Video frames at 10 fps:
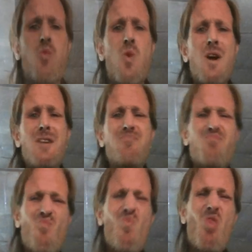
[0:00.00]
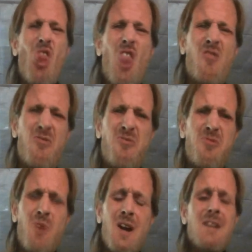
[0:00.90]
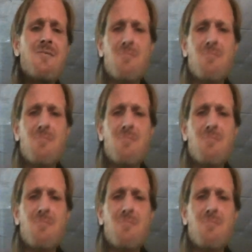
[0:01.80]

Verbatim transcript: white, white